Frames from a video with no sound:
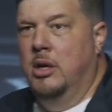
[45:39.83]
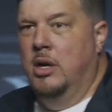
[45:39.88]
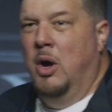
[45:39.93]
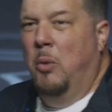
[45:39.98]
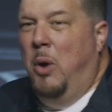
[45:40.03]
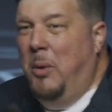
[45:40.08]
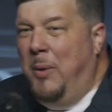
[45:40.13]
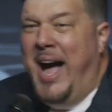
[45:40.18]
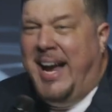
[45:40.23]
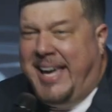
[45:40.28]

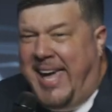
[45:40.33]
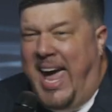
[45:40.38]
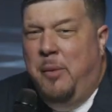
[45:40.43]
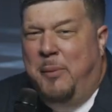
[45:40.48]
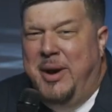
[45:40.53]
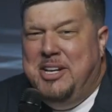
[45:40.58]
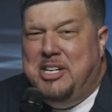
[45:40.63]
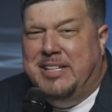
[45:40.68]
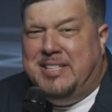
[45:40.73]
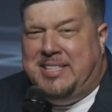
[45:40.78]
Well, why can't
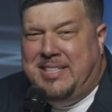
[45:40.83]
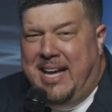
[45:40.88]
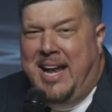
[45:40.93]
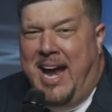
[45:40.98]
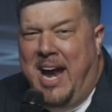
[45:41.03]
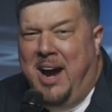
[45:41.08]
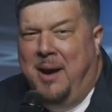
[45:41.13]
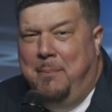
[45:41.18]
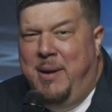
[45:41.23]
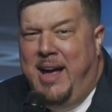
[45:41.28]
we just sit
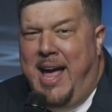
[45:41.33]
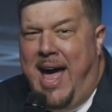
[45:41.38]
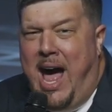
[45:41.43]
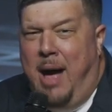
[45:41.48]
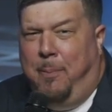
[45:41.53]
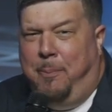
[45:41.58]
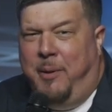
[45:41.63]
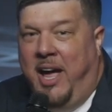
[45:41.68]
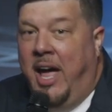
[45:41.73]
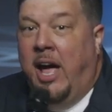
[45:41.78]
here and be
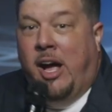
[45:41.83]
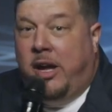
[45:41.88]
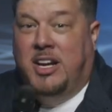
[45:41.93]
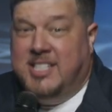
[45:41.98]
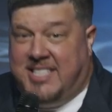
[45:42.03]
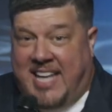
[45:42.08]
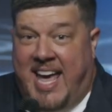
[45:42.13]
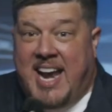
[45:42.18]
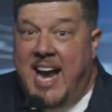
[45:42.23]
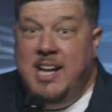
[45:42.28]
happy? Because
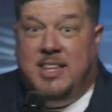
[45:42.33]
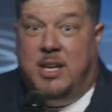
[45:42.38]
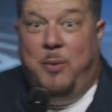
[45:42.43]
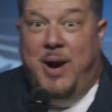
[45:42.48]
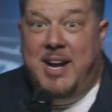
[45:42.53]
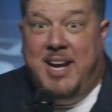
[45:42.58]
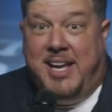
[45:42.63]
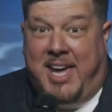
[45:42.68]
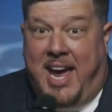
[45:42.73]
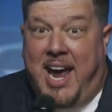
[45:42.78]
that ain't the
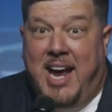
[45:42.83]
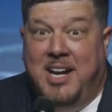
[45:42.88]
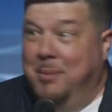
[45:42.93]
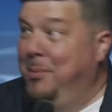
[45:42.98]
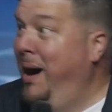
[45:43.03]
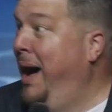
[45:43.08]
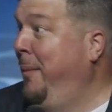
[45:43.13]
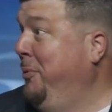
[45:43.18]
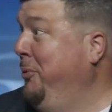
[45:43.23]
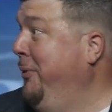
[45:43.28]
way the kingdom
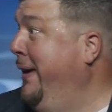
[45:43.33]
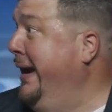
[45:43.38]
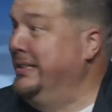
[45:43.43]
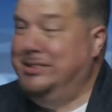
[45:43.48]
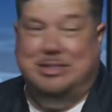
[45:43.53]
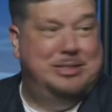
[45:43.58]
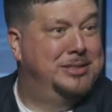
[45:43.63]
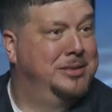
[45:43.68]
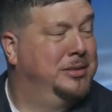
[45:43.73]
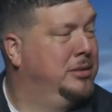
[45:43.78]

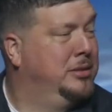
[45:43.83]
operates.